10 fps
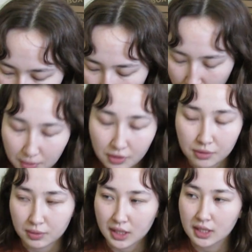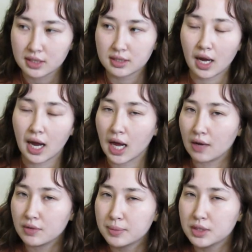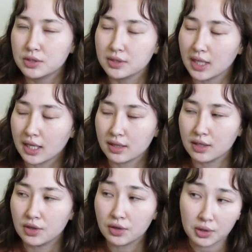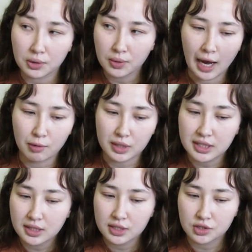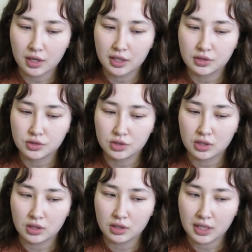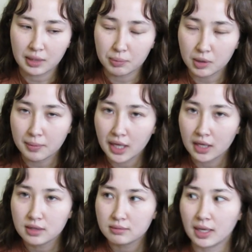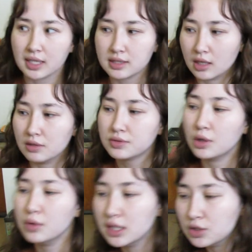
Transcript: So number three is that I haven't been doing anything new. I recently started to implement myself going